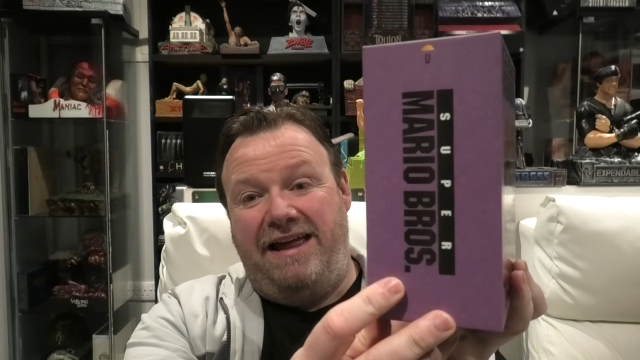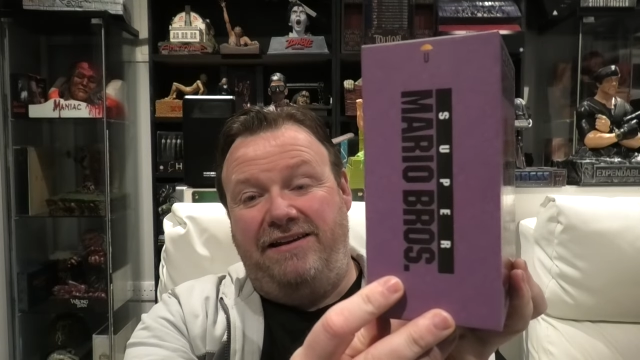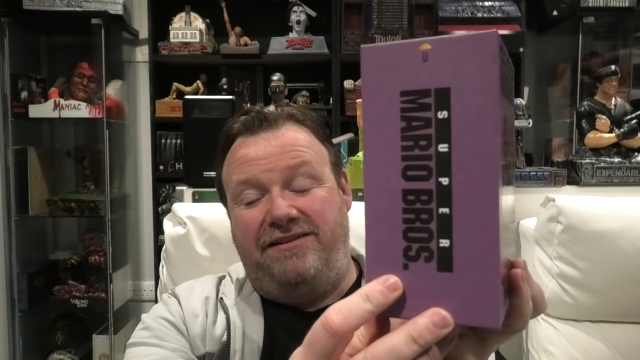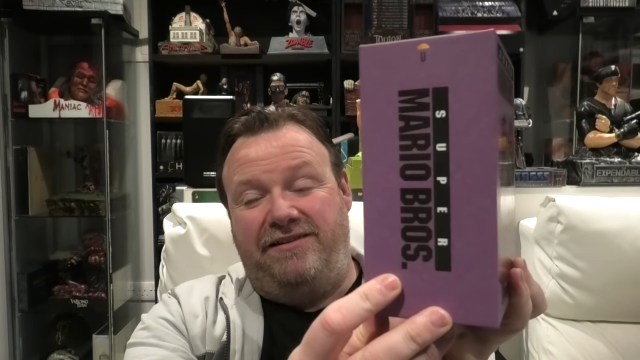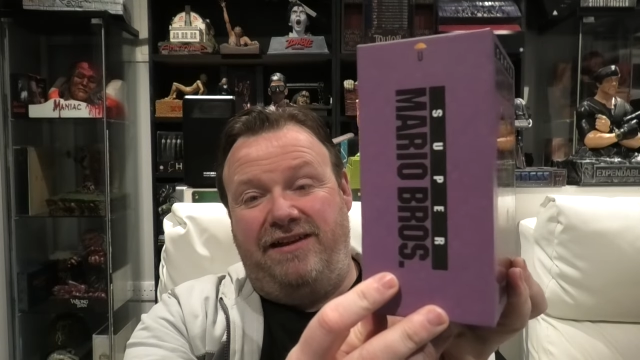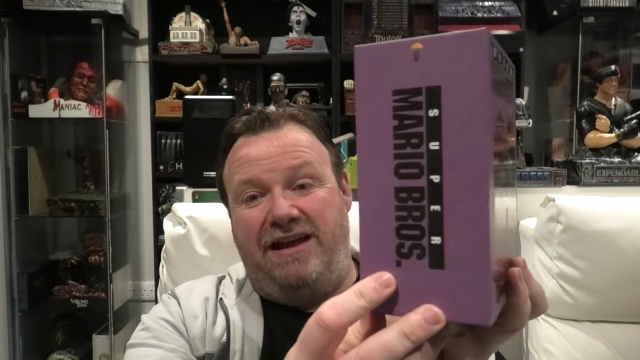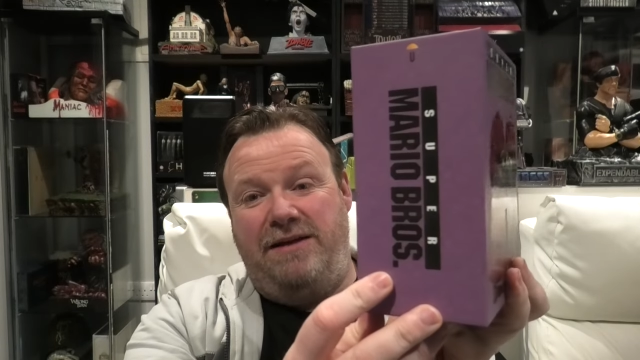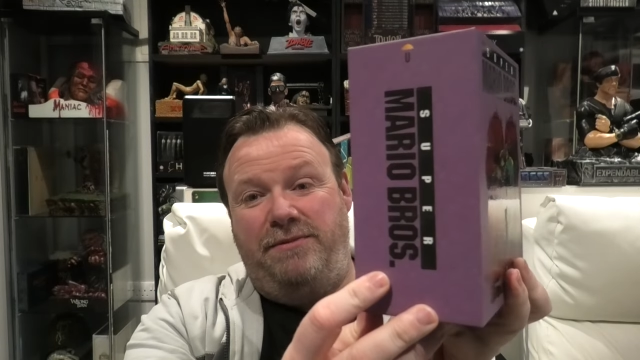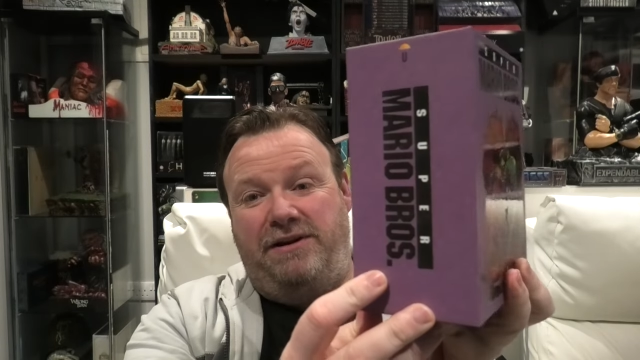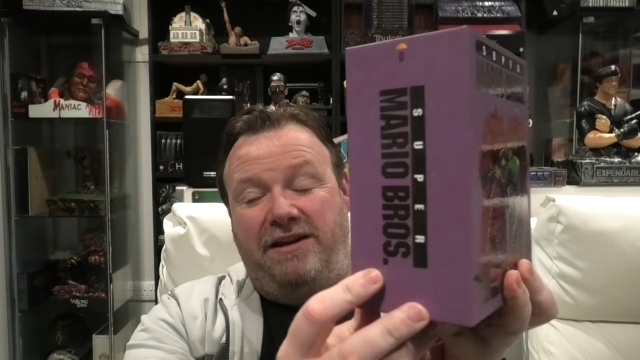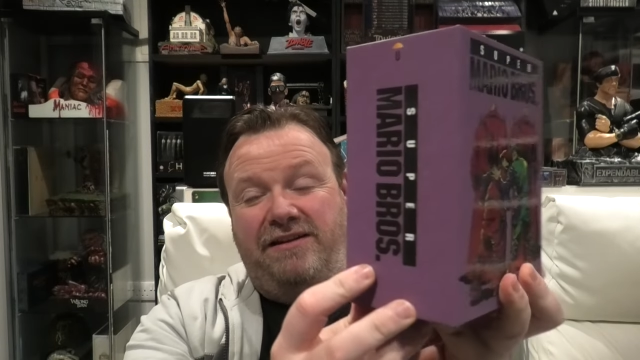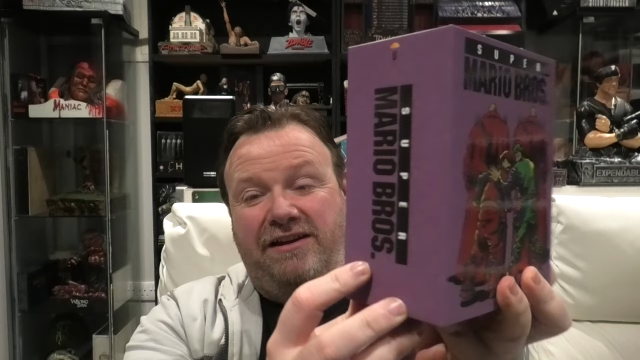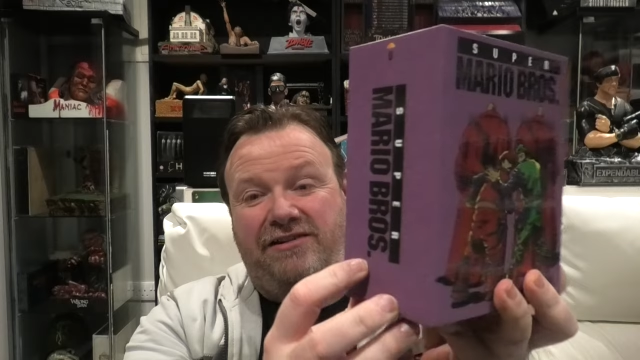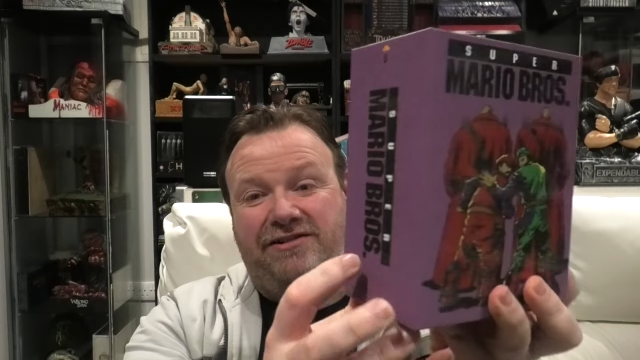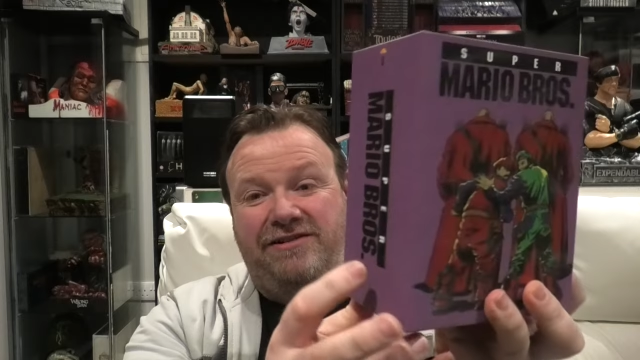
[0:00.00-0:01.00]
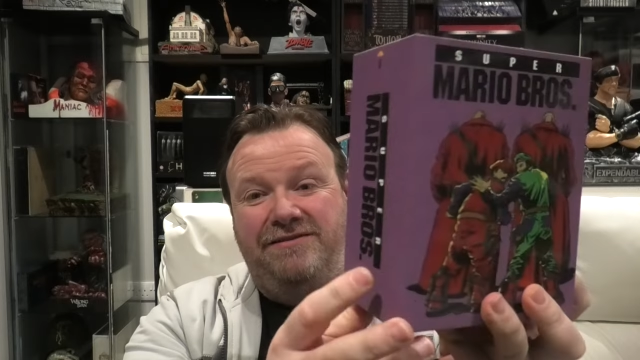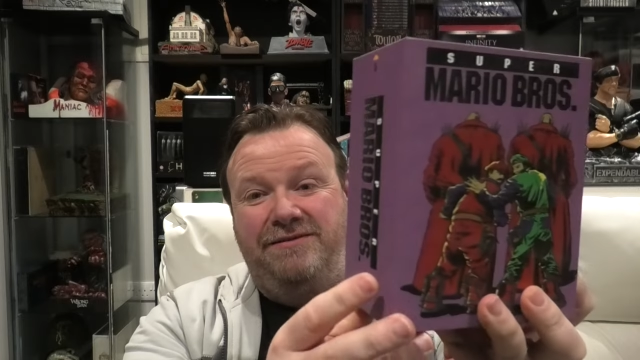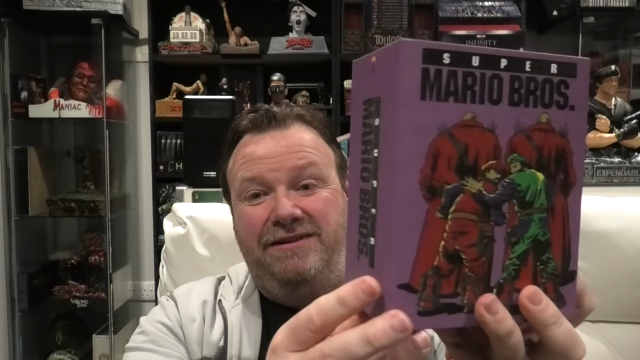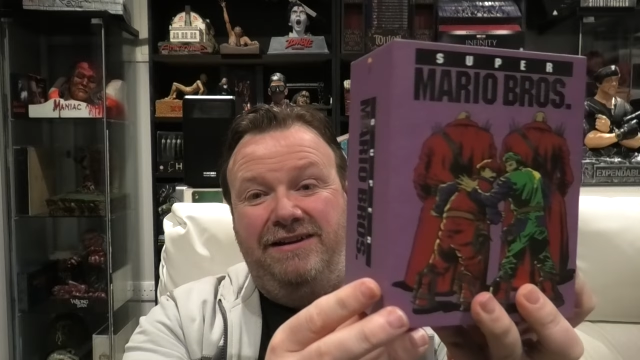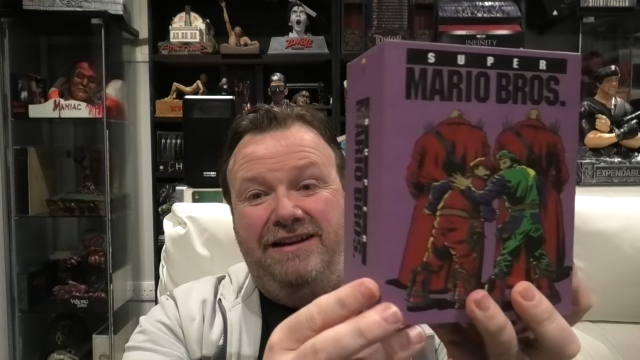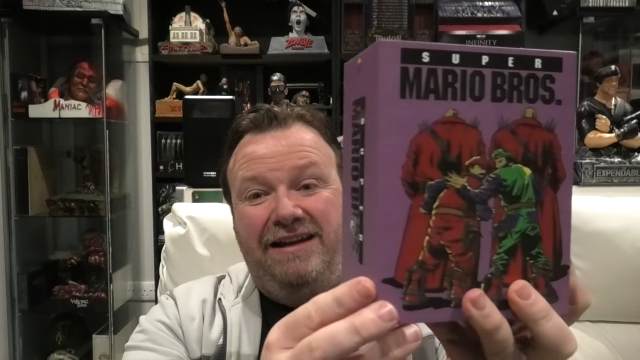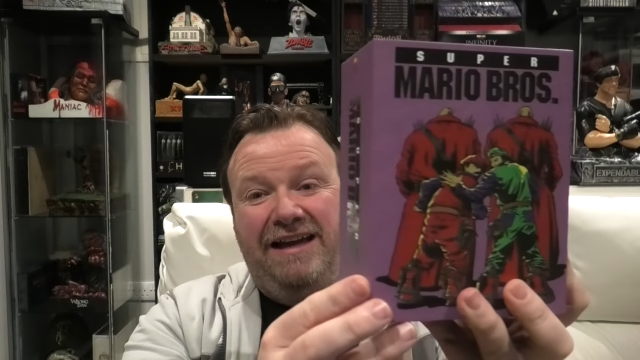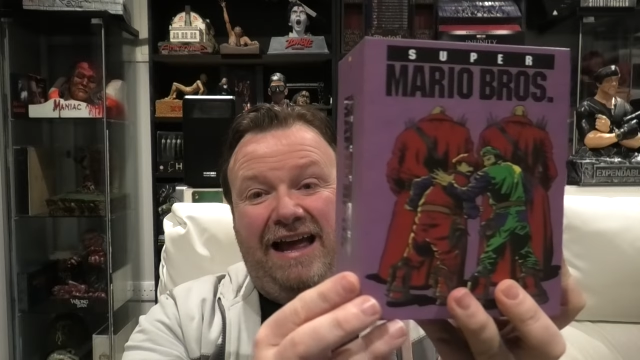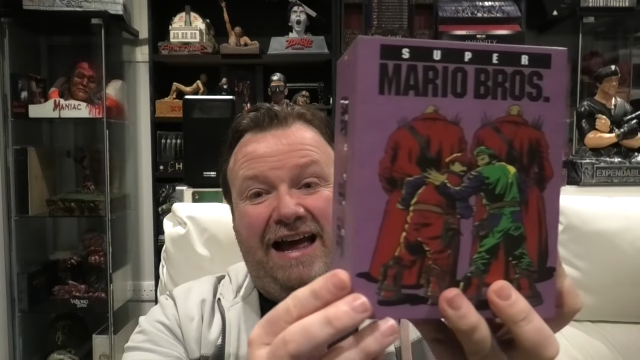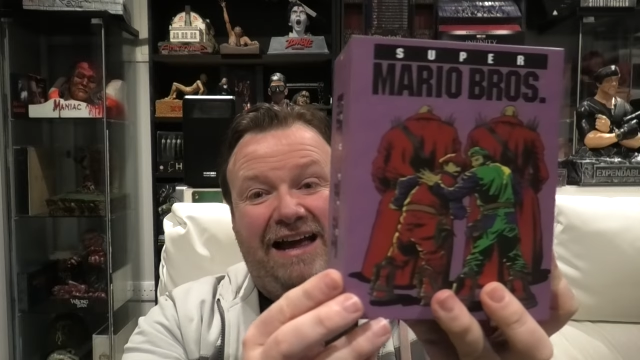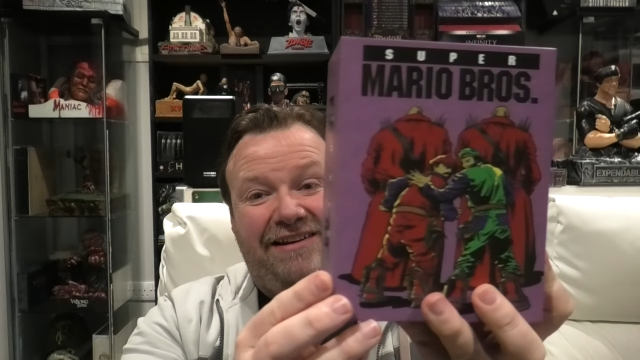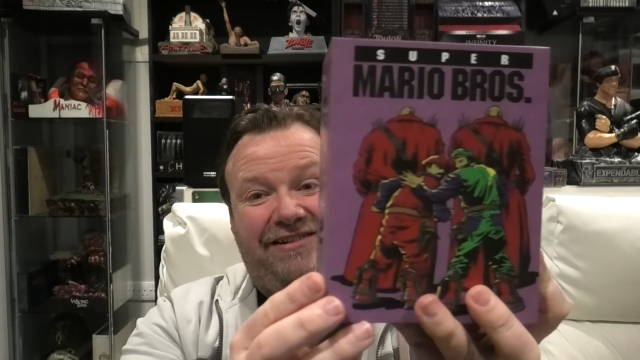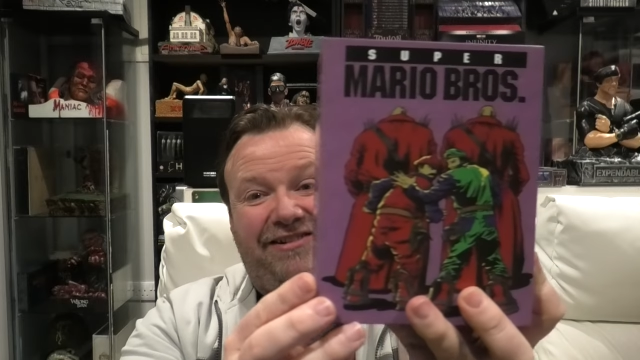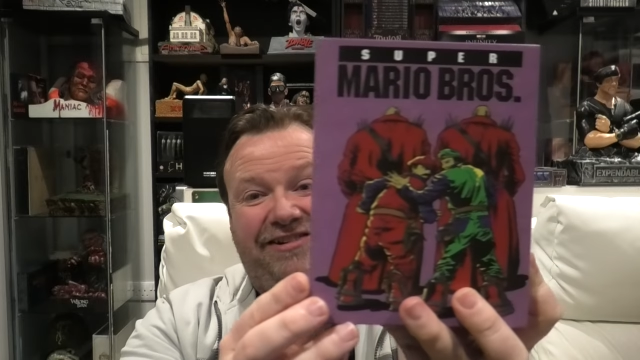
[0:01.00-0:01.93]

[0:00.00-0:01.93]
Entertainment Edition. And